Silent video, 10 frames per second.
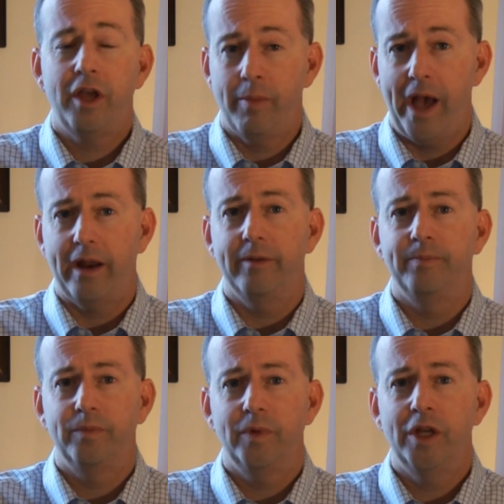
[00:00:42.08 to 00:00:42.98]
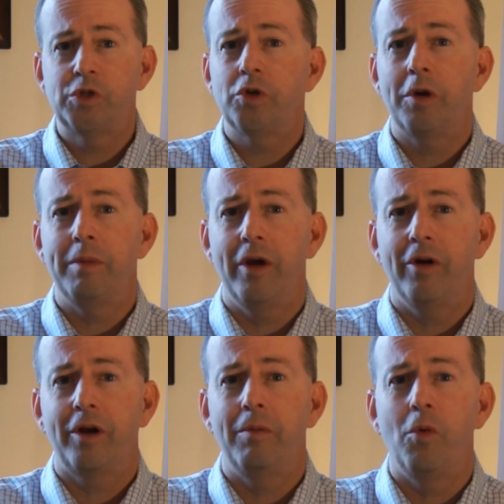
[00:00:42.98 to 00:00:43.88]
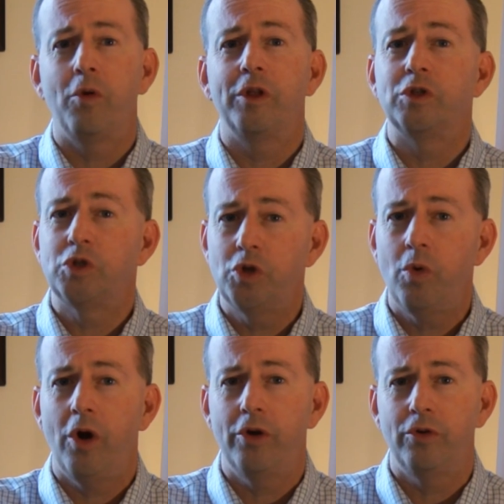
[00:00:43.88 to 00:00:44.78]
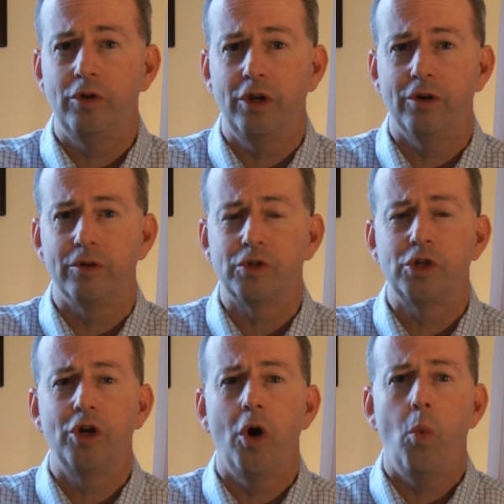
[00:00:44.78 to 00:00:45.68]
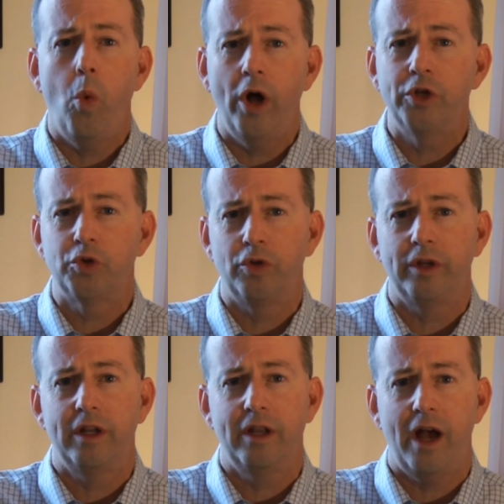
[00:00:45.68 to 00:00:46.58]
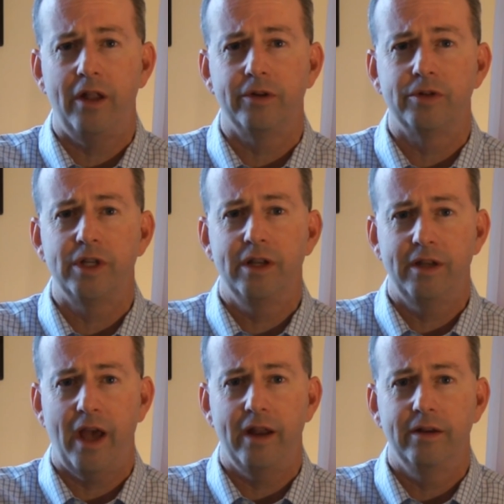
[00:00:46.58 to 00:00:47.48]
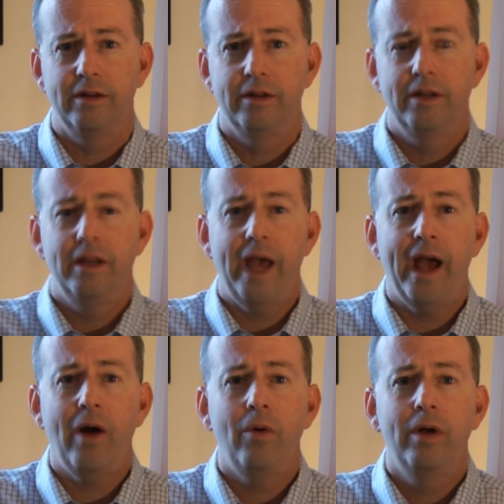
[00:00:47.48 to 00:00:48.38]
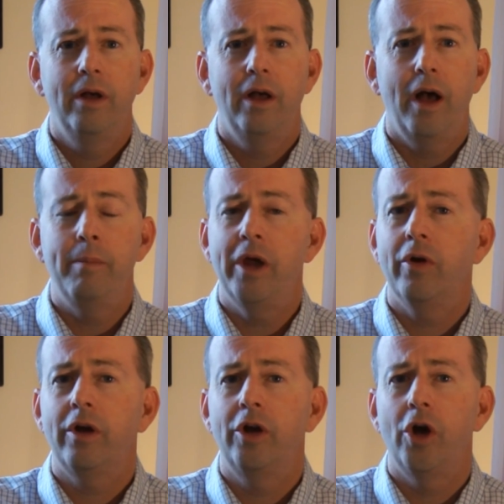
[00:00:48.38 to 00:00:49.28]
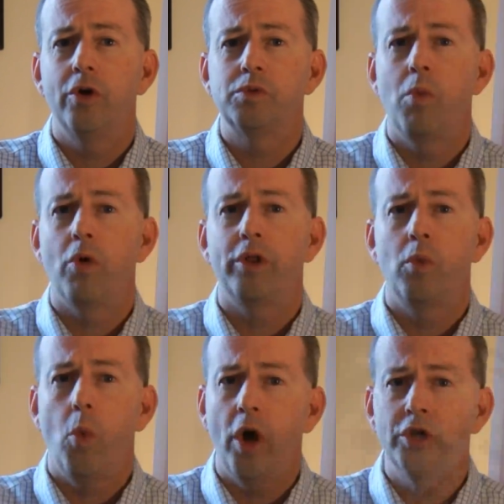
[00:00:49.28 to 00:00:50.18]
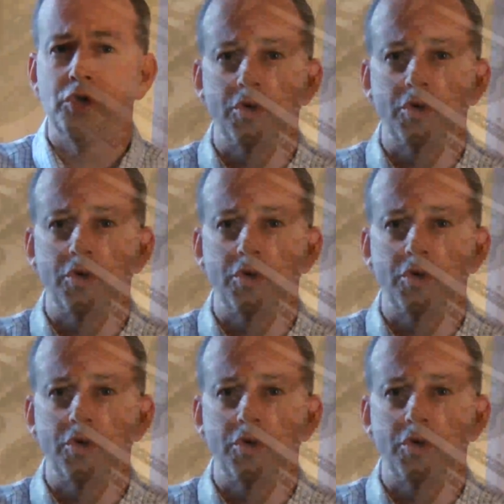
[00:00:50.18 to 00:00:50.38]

Think about it. It took America more than 200 years to go $1 trillion in debt. Now, America goes more than $1